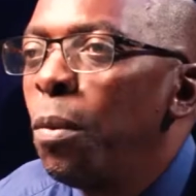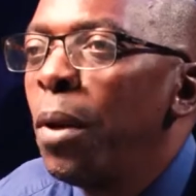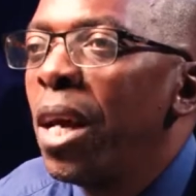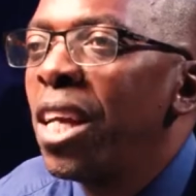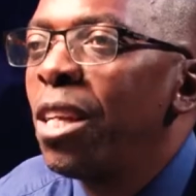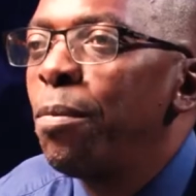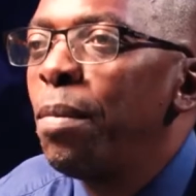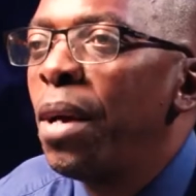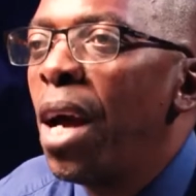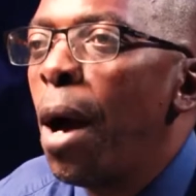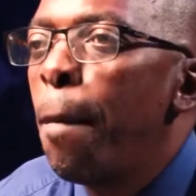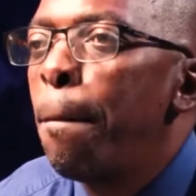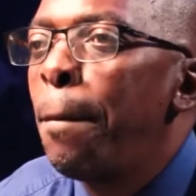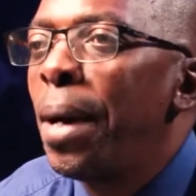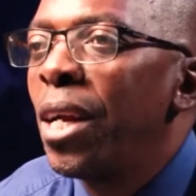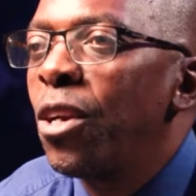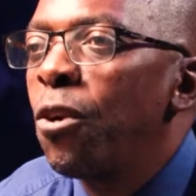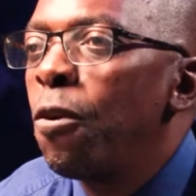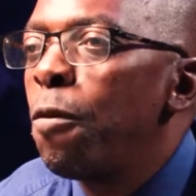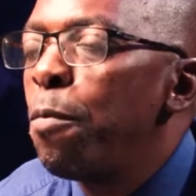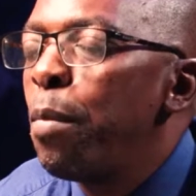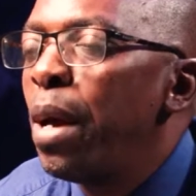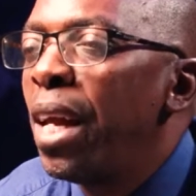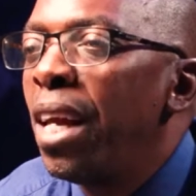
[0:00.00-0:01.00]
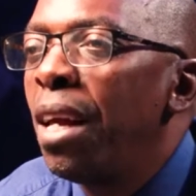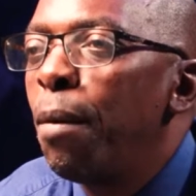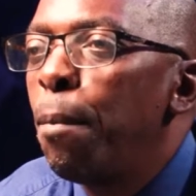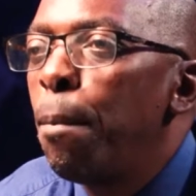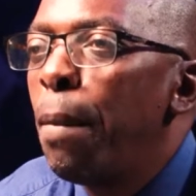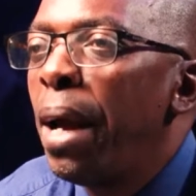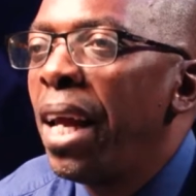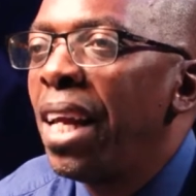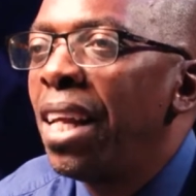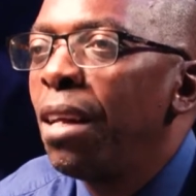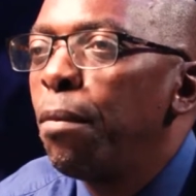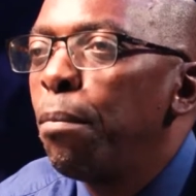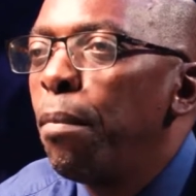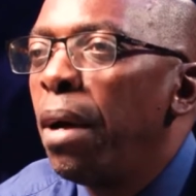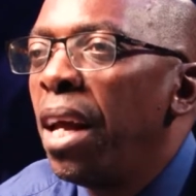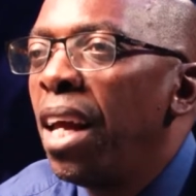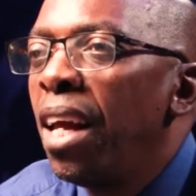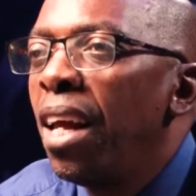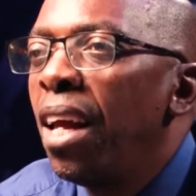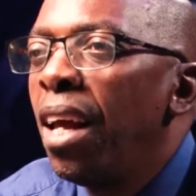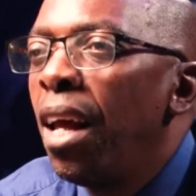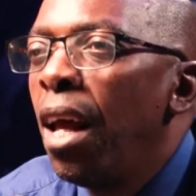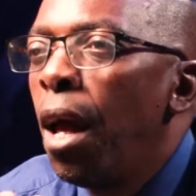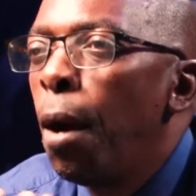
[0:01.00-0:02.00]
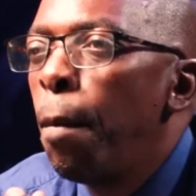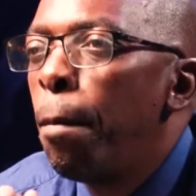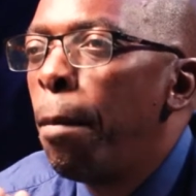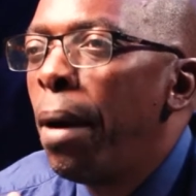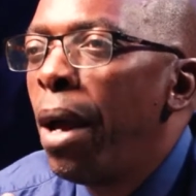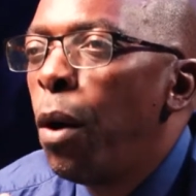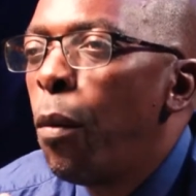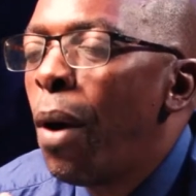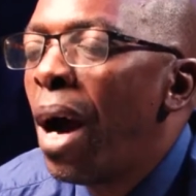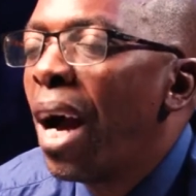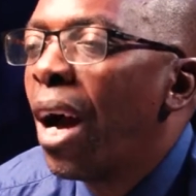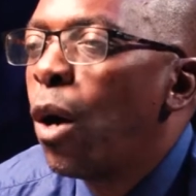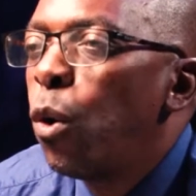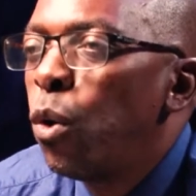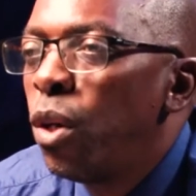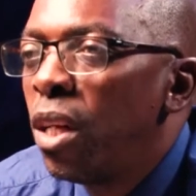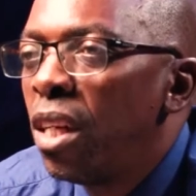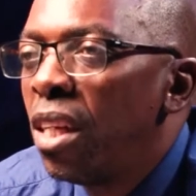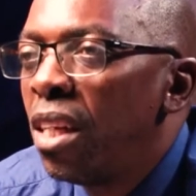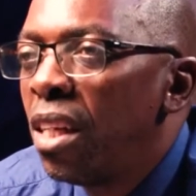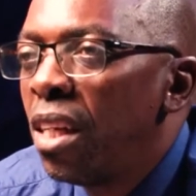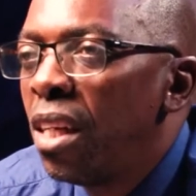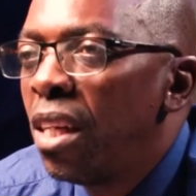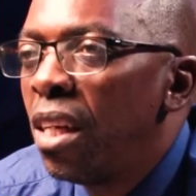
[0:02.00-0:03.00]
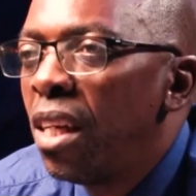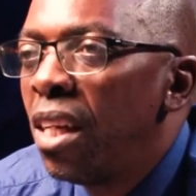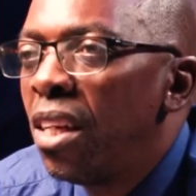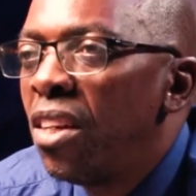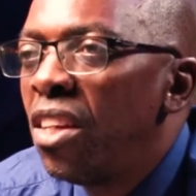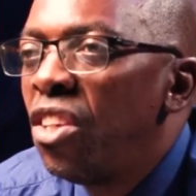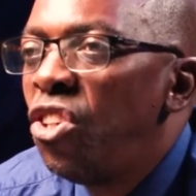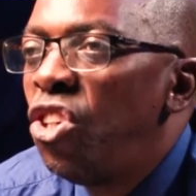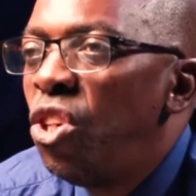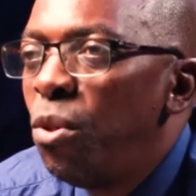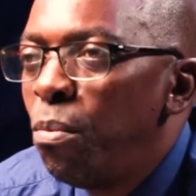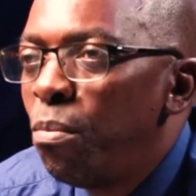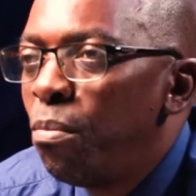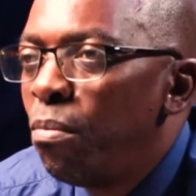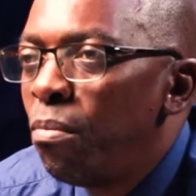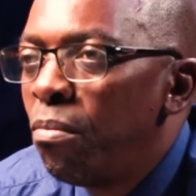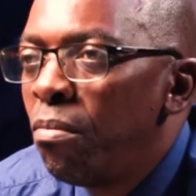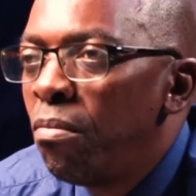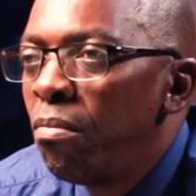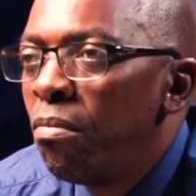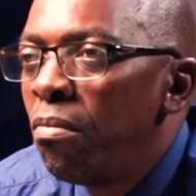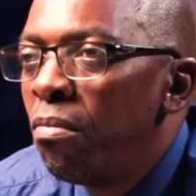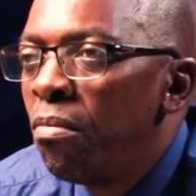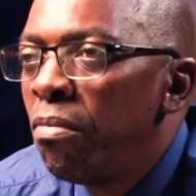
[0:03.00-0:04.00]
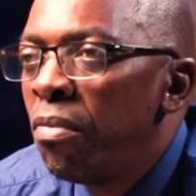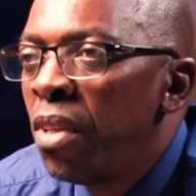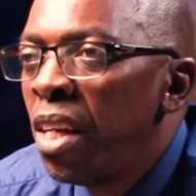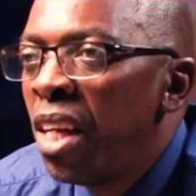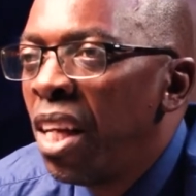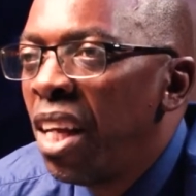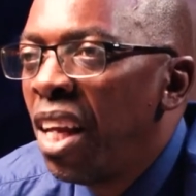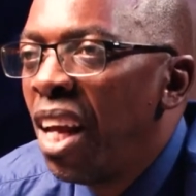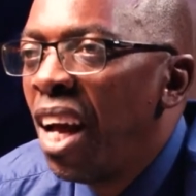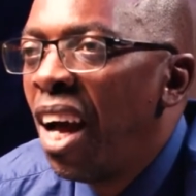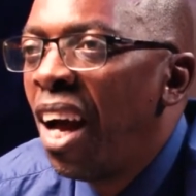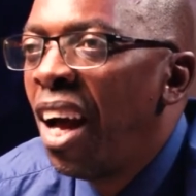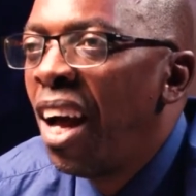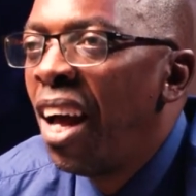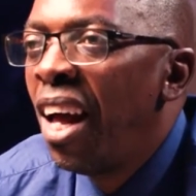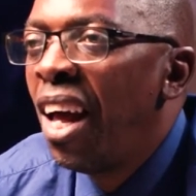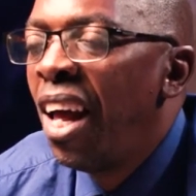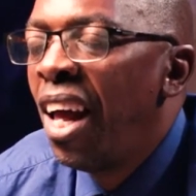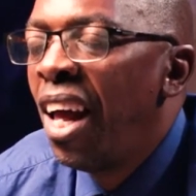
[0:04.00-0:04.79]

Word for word: swimming has become part of my, my, my, my workout regime. Yeah,